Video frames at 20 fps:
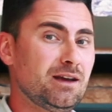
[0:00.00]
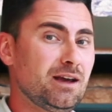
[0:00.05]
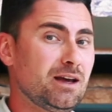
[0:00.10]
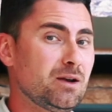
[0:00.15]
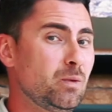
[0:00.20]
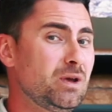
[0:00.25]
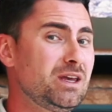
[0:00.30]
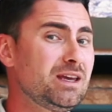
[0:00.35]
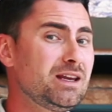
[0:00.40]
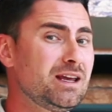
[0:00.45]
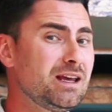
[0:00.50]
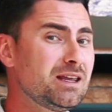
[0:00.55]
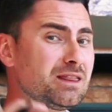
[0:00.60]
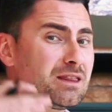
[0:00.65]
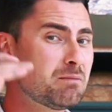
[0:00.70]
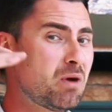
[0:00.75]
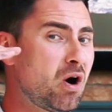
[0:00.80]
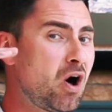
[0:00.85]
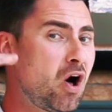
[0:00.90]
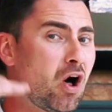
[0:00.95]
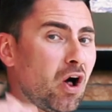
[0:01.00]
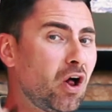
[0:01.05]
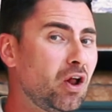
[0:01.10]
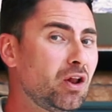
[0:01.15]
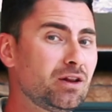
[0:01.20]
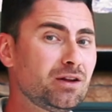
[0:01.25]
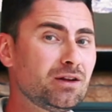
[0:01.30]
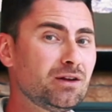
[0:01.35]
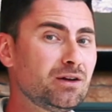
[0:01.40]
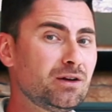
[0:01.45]
And we can hit them
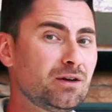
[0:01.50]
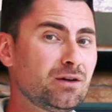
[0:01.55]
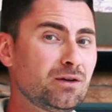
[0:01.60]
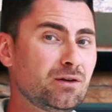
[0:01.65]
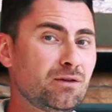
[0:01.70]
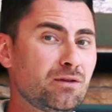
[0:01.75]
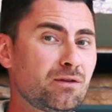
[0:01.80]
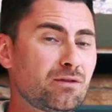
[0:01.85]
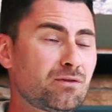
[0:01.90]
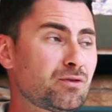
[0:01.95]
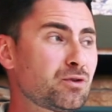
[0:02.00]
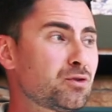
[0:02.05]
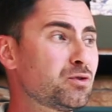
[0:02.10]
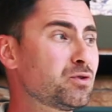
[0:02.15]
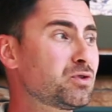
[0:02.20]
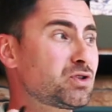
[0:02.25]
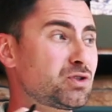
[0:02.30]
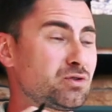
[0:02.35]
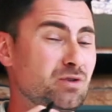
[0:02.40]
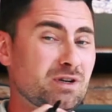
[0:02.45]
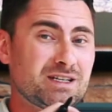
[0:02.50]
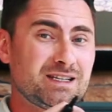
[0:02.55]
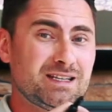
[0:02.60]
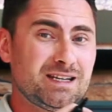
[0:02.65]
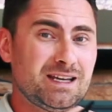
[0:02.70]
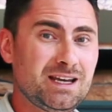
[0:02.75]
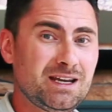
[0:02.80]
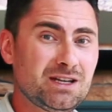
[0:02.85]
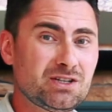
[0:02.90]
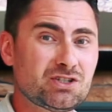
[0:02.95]
all through
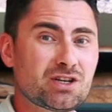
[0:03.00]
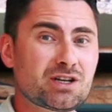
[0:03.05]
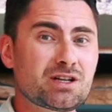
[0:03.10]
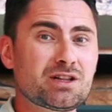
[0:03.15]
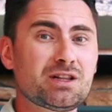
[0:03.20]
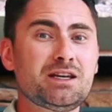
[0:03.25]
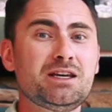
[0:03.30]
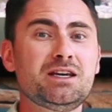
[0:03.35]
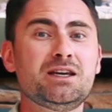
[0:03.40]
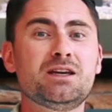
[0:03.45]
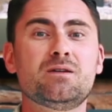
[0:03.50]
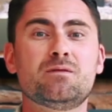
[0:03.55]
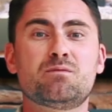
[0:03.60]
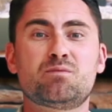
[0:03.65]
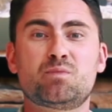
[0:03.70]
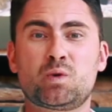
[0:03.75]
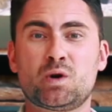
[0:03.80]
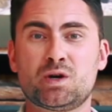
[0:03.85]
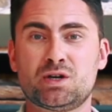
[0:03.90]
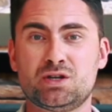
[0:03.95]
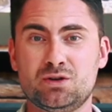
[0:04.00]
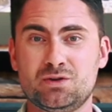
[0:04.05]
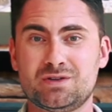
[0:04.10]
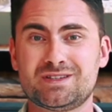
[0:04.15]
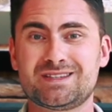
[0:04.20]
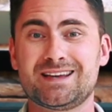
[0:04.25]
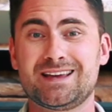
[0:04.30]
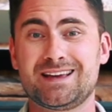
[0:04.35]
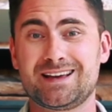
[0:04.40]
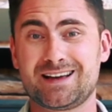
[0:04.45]
strategically
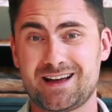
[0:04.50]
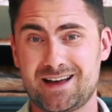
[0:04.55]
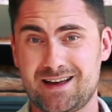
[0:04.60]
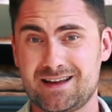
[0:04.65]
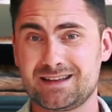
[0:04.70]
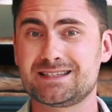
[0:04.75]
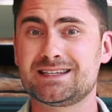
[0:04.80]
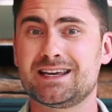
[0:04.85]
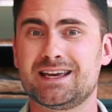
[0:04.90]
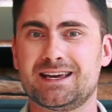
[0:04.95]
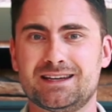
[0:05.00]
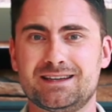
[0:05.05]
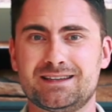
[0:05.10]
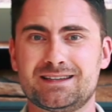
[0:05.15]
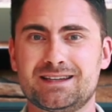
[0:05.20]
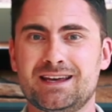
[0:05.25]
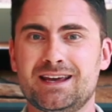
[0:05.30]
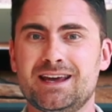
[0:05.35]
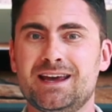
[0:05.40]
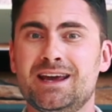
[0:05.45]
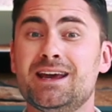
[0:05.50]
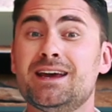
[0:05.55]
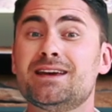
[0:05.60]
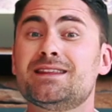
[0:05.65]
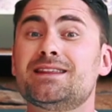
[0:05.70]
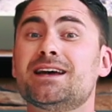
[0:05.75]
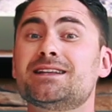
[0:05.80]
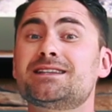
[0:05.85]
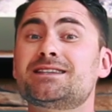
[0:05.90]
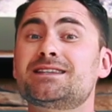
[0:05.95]
producing content
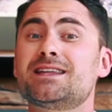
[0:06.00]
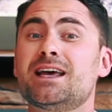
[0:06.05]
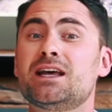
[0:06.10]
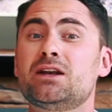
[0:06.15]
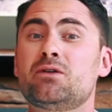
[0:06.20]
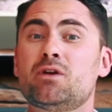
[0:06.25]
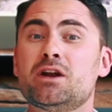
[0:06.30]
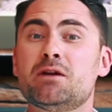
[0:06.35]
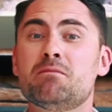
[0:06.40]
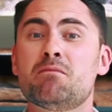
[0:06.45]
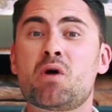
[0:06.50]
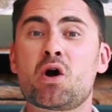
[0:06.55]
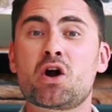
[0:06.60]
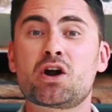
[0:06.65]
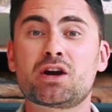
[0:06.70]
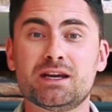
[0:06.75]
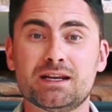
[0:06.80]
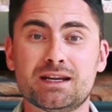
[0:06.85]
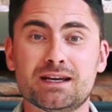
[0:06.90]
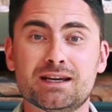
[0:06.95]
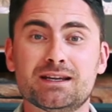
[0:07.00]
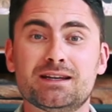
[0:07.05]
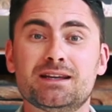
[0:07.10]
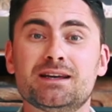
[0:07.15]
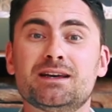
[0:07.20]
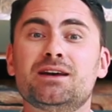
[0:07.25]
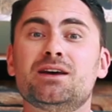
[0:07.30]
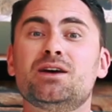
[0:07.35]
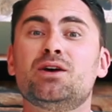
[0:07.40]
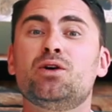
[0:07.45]
that's then remarketed
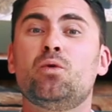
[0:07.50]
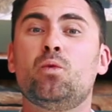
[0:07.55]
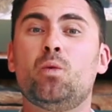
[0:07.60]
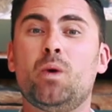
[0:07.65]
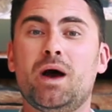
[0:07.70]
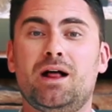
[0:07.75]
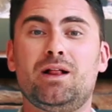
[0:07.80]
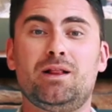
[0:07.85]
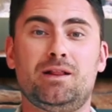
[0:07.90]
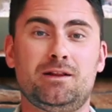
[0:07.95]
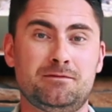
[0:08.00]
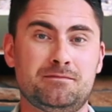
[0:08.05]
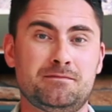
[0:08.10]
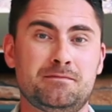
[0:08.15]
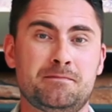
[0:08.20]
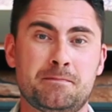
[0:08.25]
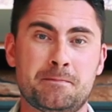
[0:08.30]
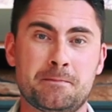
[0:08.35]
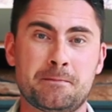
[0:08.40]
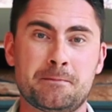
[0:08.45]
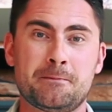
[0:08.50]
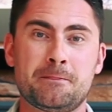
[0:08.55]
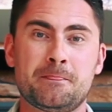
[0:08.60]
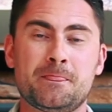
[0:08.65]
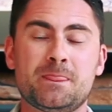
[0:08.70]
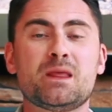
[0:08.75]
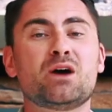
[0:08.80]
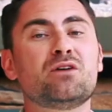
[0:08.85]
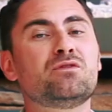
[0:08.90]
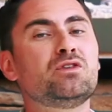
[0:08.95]
well.
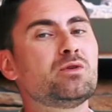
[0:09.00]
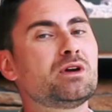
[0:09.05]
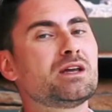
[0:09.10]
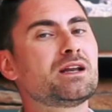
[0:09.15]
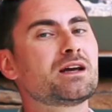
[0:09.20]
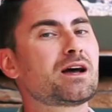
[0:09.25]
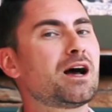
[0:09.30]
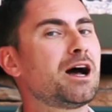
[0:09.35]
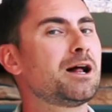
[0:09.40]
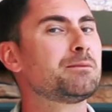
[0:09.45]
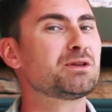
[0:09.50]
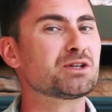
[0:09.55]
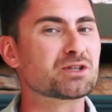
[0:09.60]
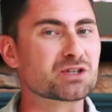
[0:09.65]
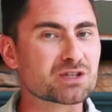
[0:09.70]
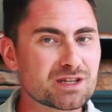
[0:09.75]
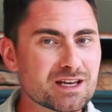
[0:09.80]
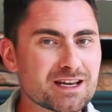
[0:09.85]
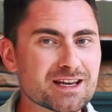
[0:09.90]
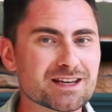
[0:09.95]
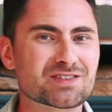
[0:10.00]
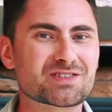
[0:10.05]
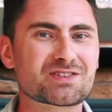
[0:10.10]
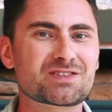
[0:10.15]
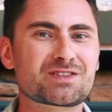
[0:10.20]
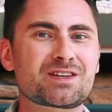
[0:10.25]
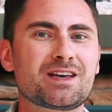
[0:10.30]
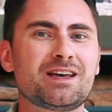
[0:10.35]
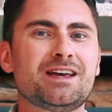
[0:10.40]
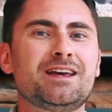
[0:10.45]
Now, if you can accomplish
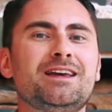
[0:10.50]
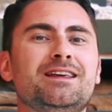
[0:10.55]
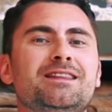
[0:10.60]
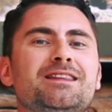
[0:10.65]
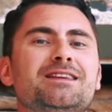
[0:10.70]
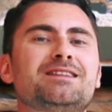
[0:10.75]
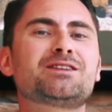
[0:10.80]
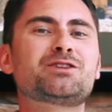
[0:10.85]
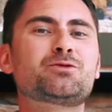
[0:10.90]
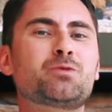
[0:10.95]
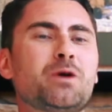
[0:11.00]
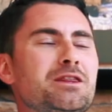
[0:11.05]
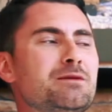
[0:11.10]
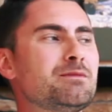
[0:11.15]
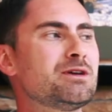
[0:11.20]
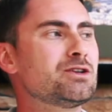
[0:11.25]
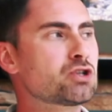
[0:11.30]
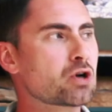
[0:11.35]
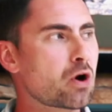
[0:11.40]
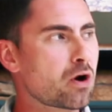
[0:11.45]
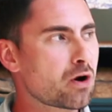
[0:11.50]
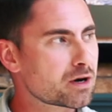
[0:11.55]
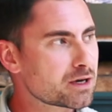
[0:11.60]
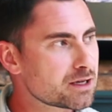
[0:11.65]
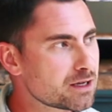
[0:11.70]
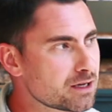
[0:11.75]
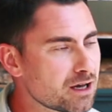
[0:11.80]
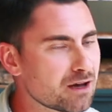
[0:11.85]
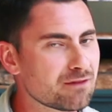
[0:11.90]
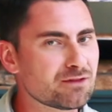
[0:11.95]
this, this is when the
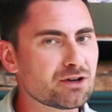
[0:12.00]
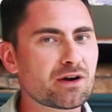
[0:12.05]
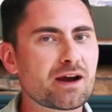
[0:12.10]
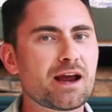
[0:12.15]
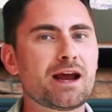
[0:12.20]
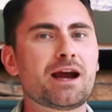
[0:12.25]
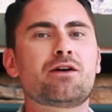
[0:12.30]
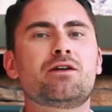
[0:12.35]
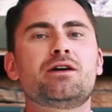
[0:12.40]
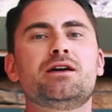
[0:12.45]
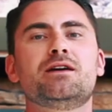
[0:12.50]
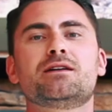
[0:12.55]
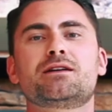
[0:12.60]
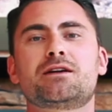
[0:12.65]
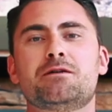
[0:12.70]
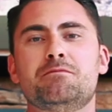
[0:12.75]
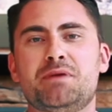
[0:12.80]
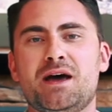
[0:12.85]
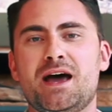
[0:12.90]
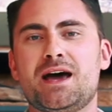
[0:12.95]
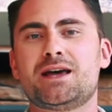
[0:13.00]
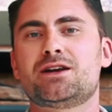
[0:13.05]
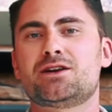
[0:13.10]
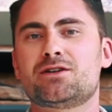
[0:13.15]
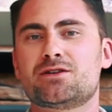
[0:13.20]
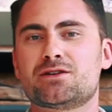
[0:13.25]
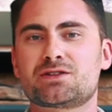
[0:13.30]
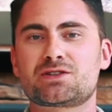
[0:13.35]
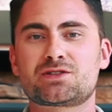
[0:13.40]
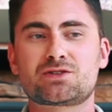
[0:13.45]
majority of your area
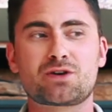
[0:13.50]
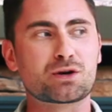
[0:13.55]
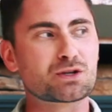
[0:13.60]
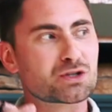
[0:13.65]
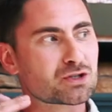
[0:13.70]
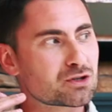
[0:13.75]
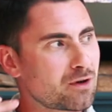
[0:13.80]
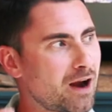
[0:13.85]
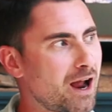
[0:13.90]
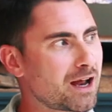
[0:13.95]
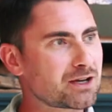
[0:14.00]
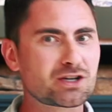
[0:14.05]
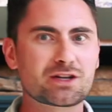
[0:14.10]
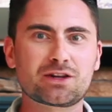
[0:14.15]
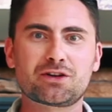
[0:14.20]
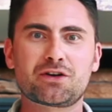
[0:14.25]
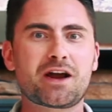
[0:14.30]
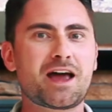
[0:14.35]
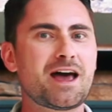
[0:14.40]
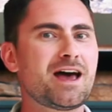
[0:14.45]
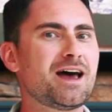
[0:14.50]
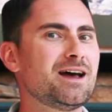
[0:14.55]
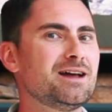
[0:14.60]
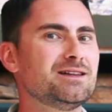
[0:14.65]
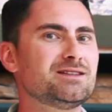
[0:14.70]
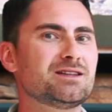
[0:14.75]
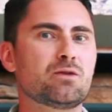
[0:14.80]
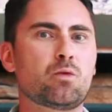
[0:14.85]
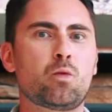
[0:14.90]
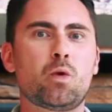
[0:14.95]
competitors start scratching their
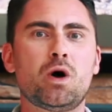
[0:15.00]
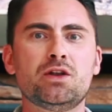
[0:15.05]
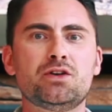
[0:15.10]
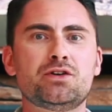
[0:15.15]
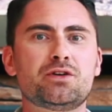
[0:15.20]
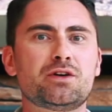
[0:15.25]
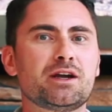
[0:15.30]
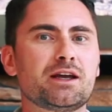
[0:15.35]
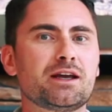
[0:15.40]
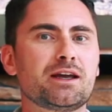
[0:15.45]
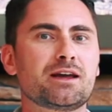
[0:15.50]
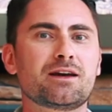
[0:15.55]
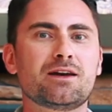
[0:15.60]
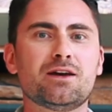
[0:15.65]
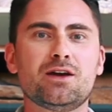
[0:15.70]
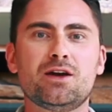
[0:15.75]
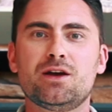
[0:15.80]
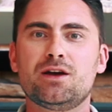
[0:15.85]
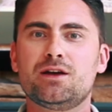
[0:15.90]
heads and wondering,